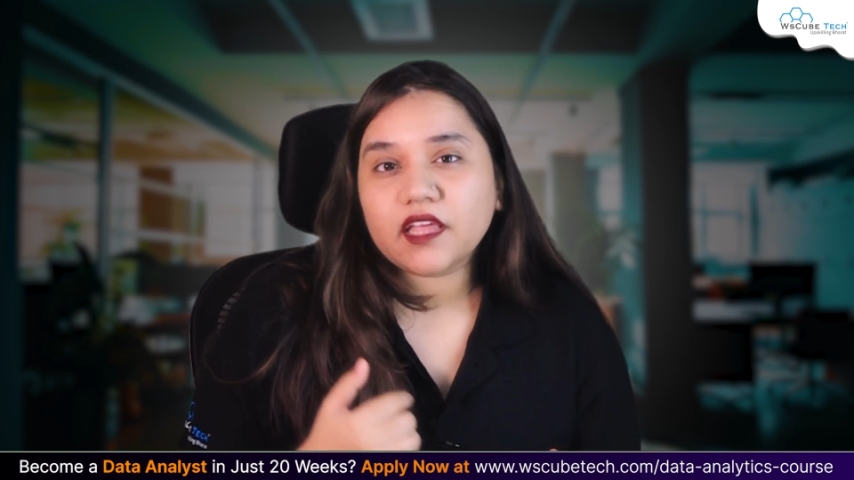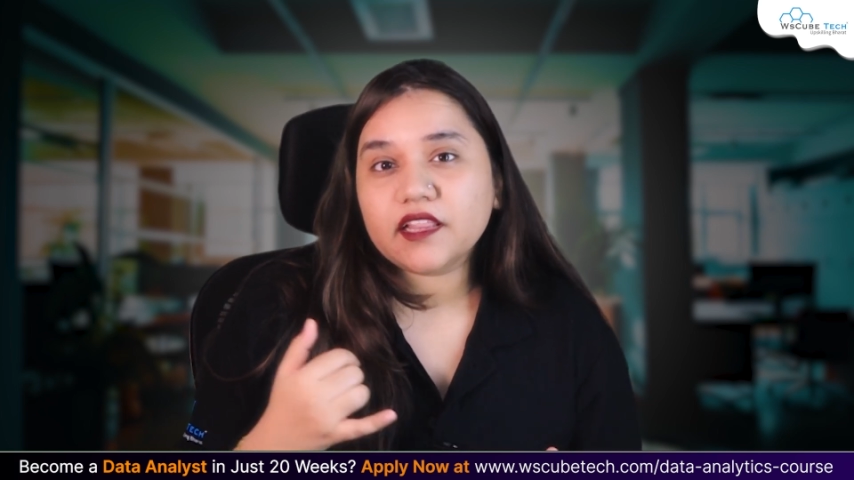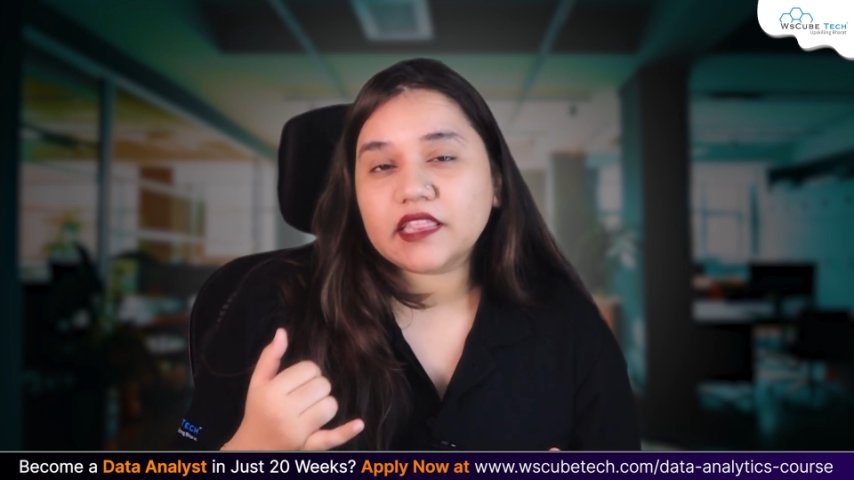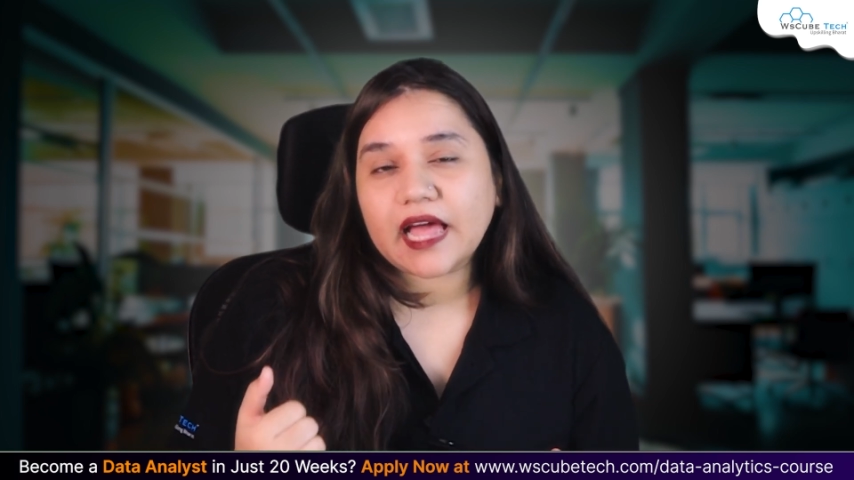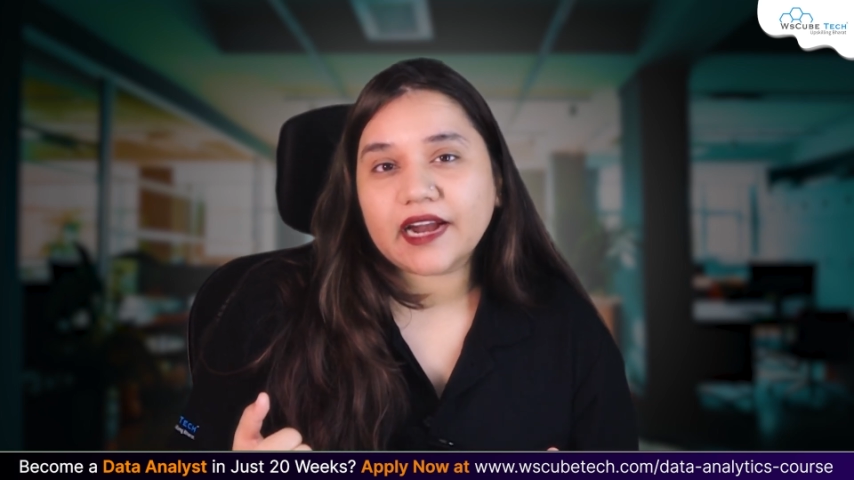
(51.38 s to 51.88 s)

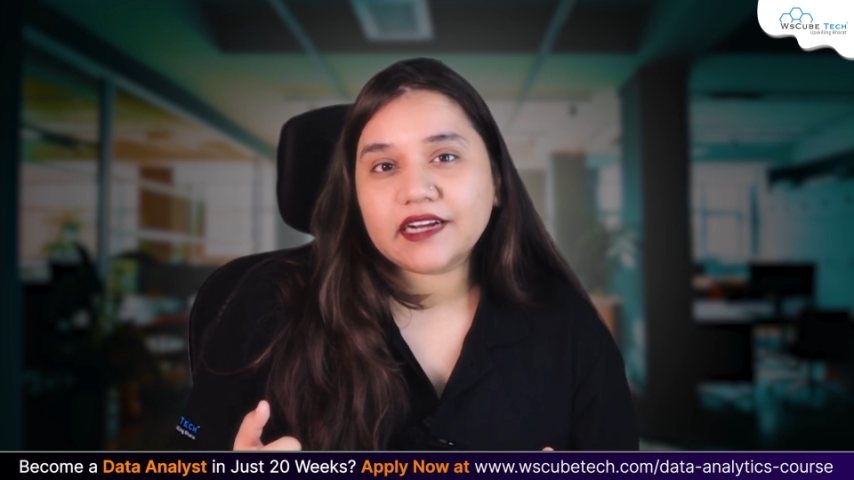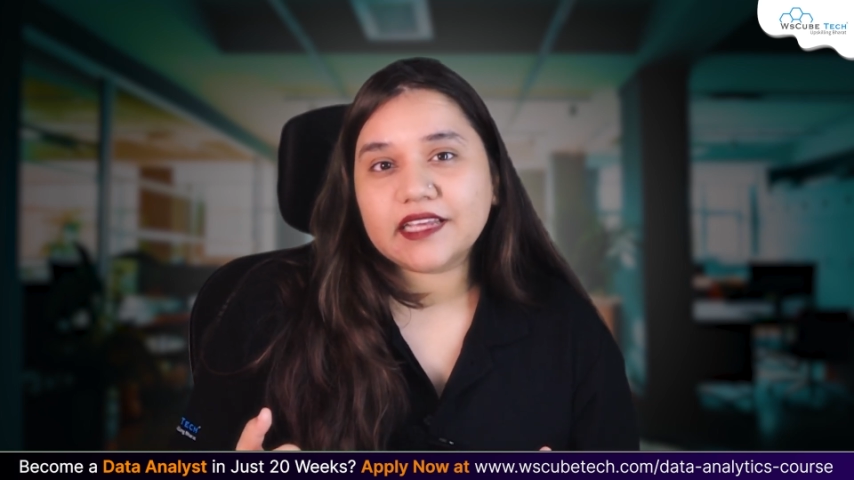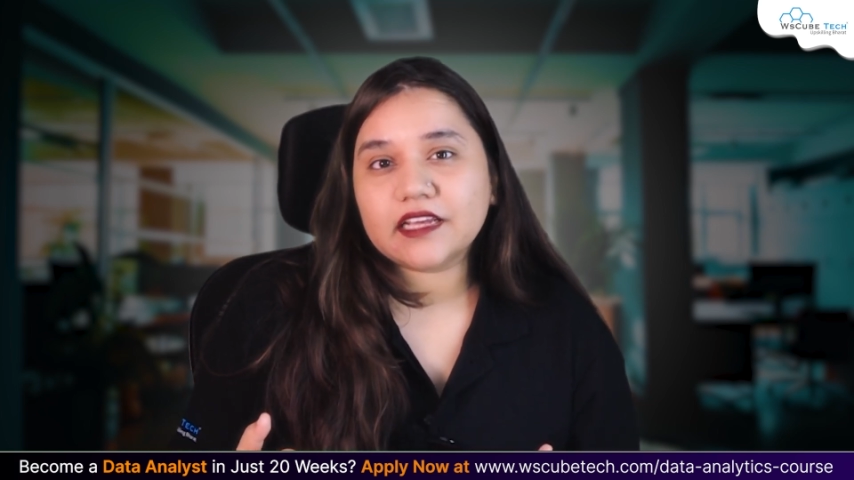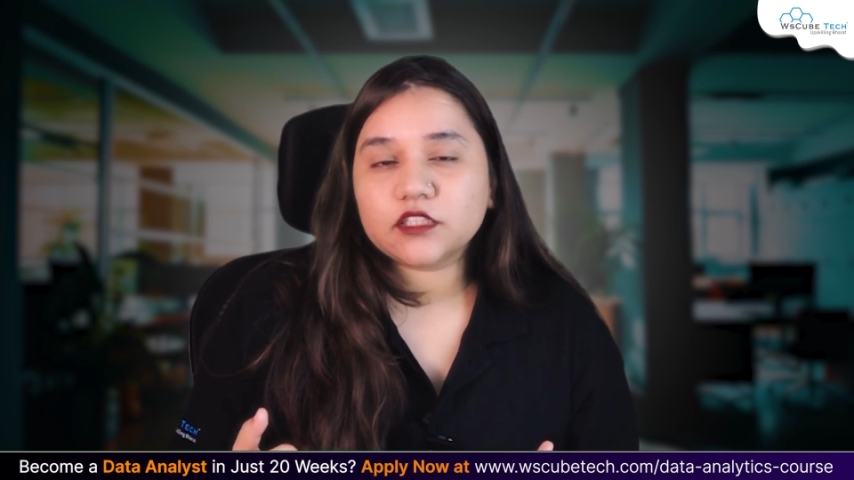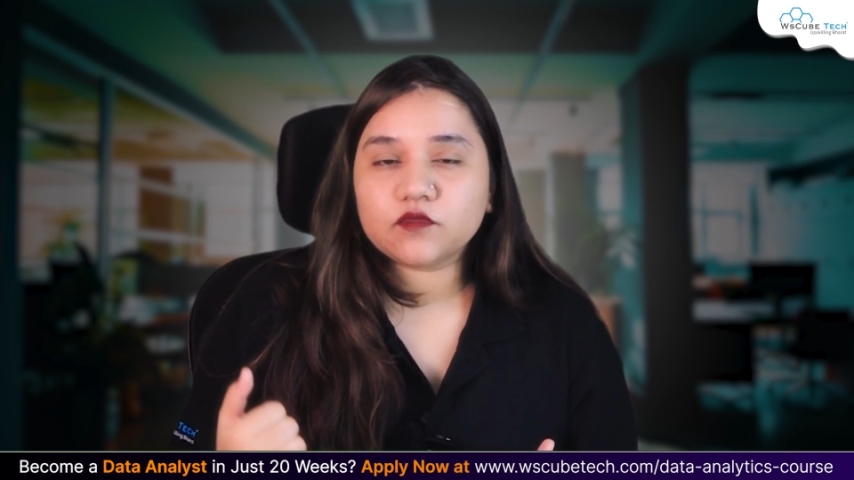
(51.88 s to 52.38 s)
in that
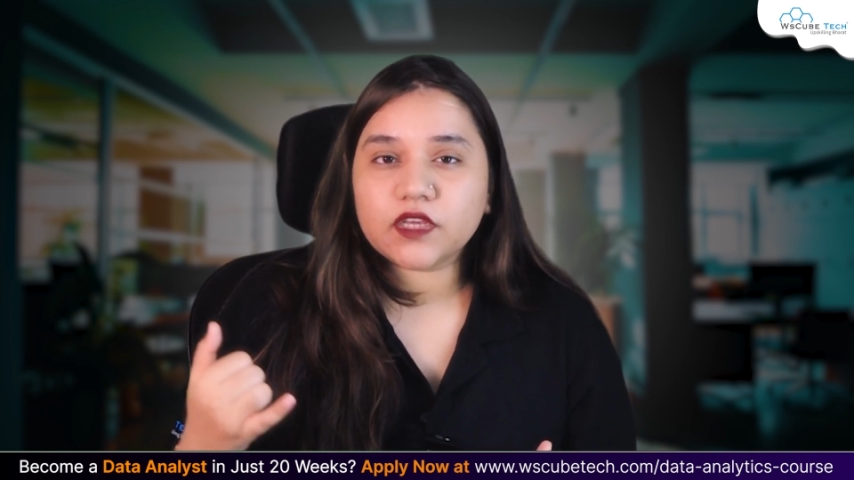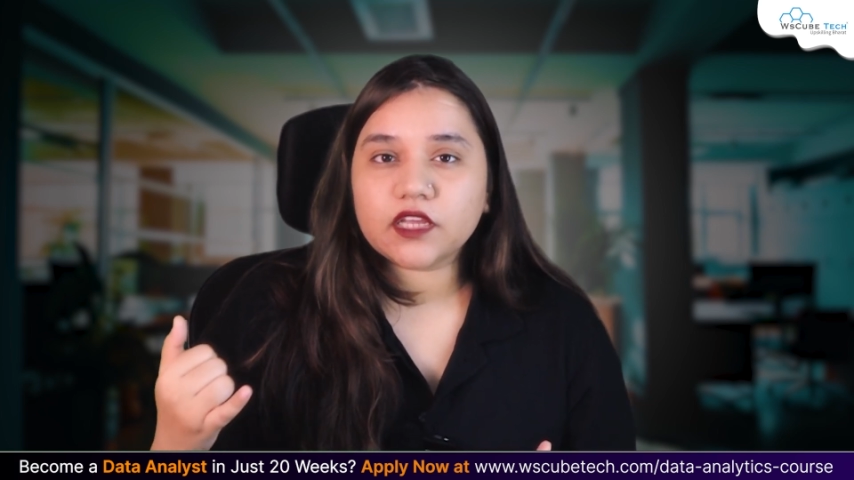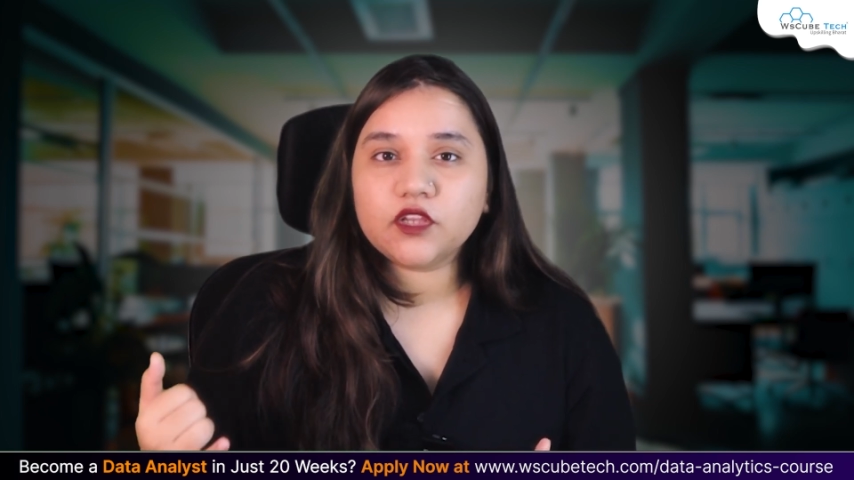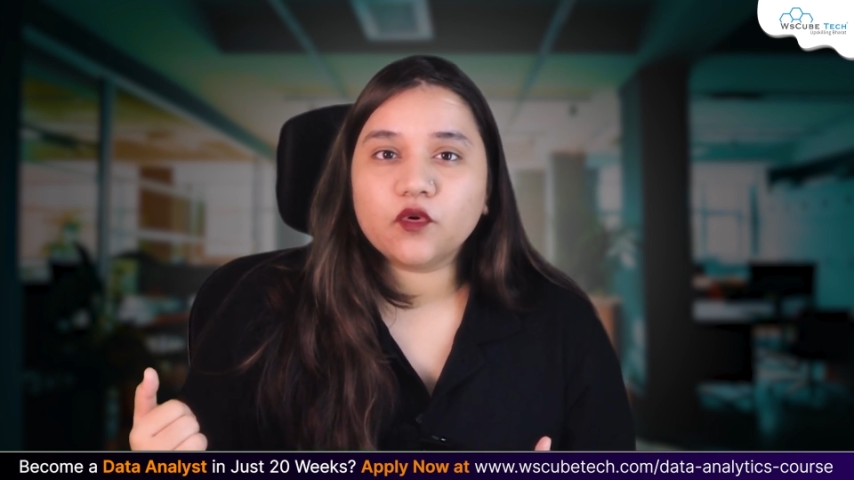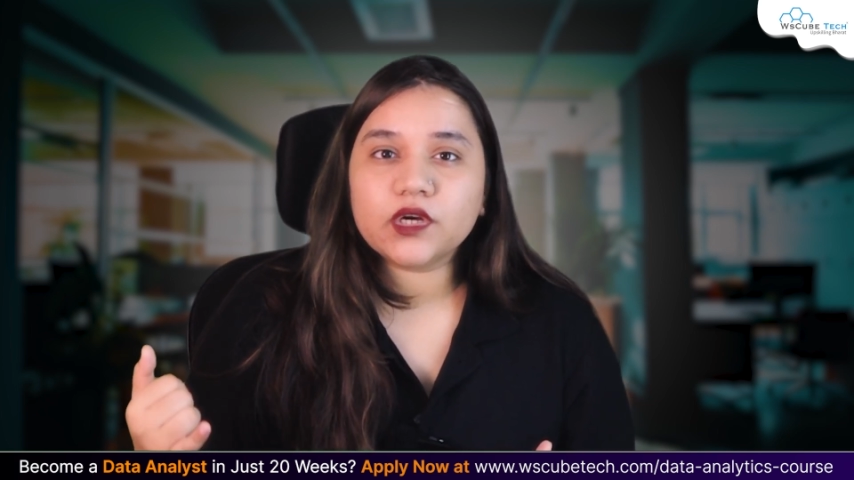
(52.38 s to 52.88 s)
case we
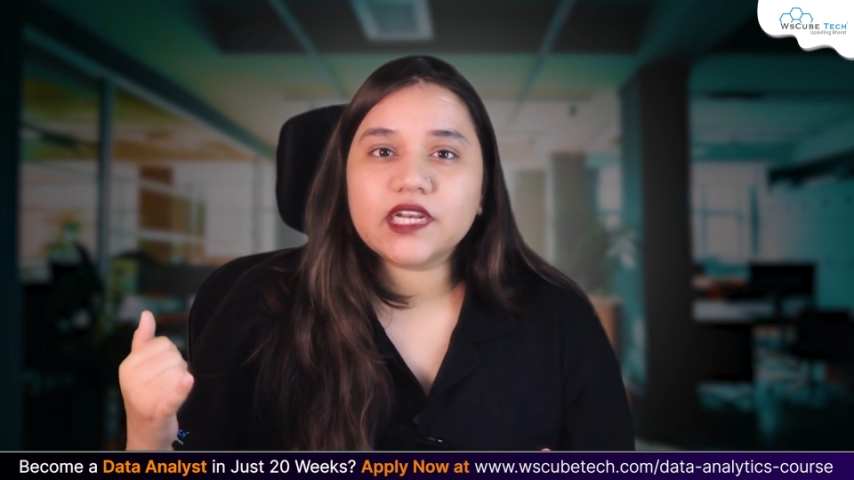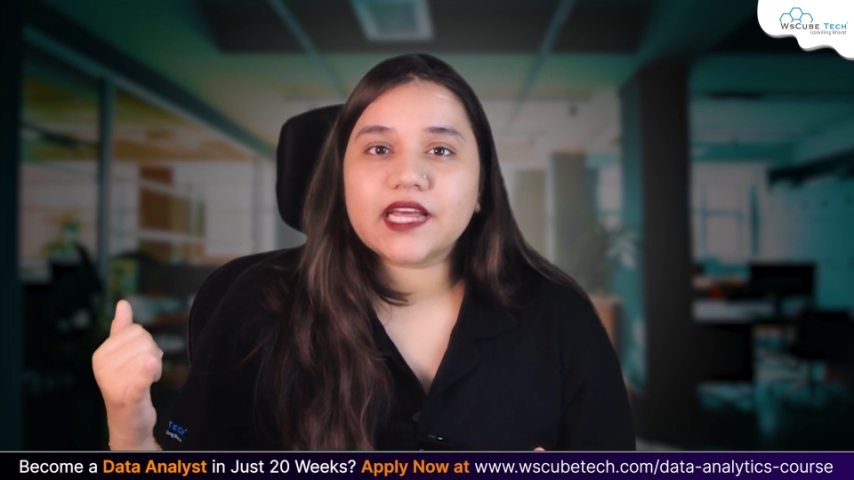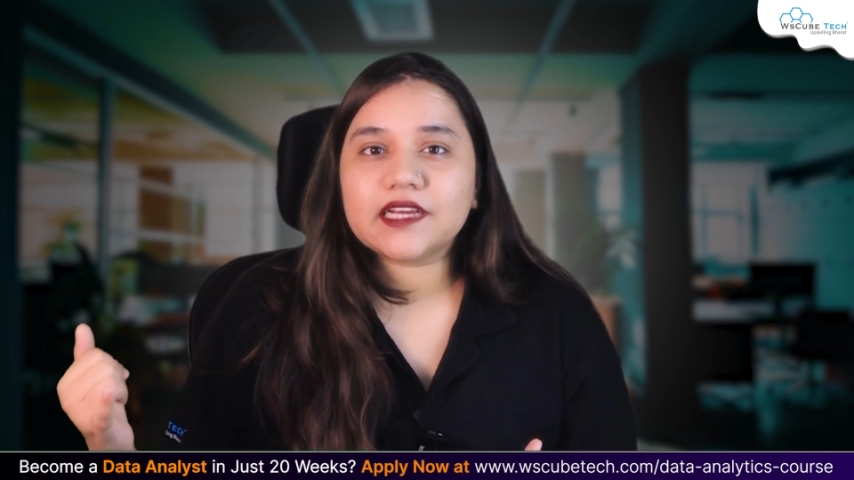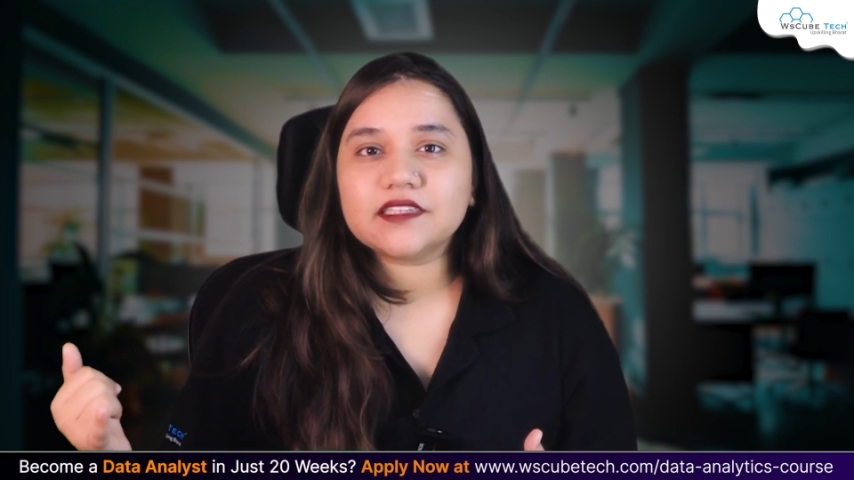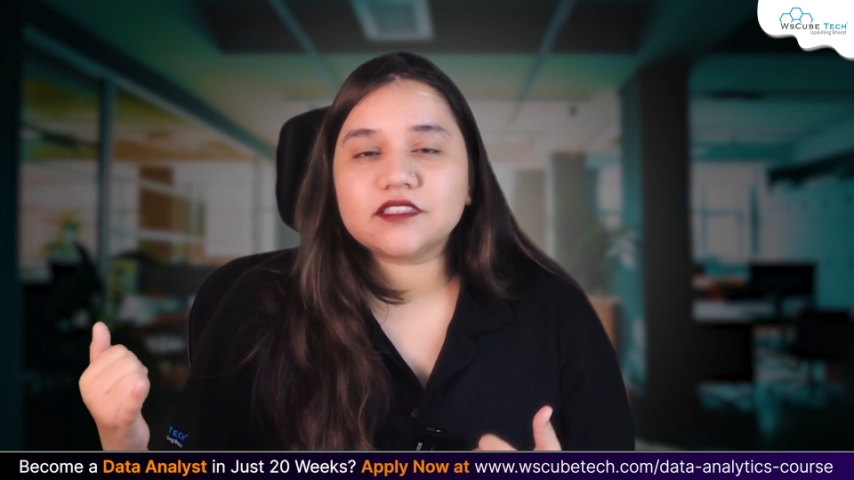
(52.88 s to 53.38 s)
can
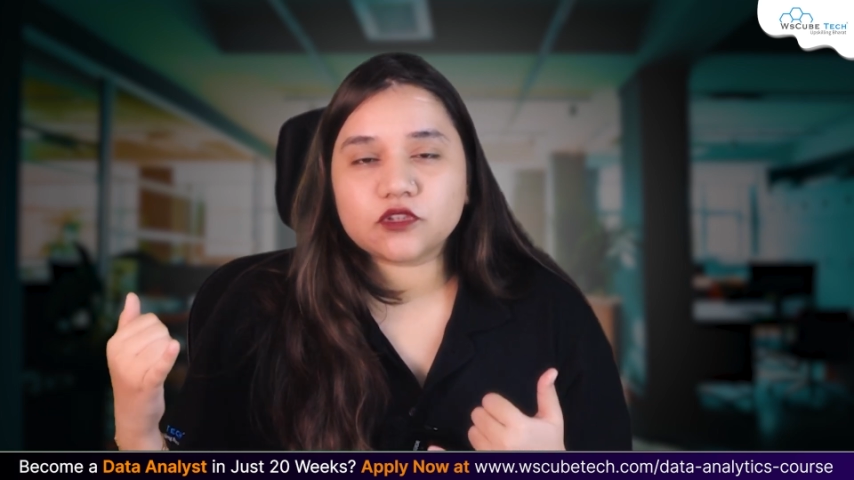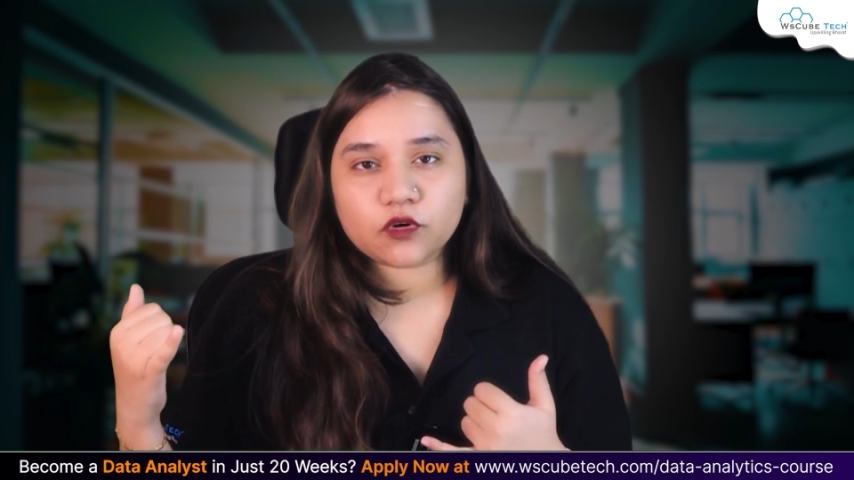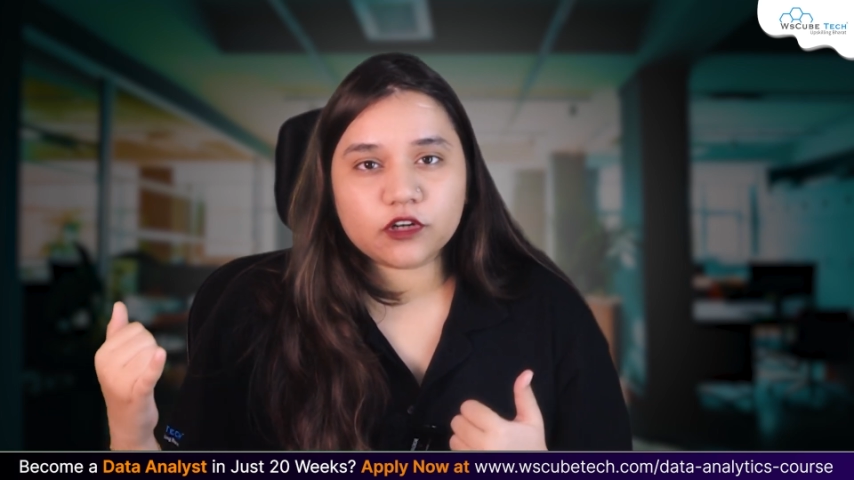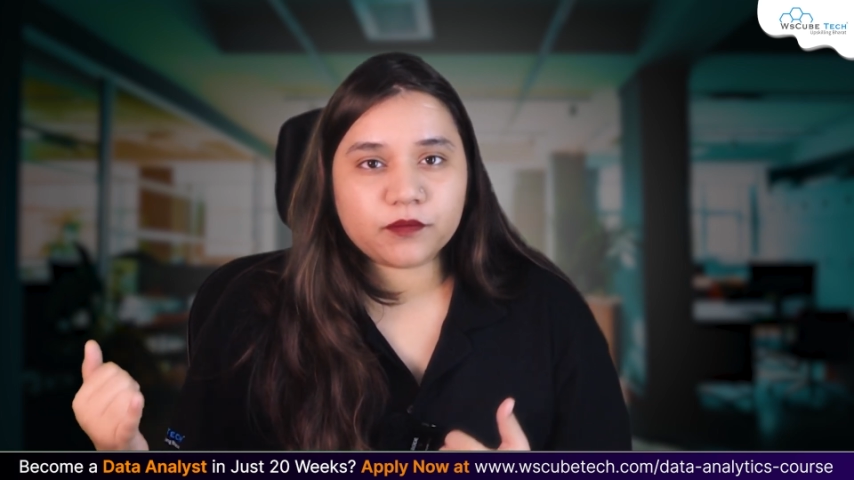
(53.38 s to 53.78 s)
utilize stored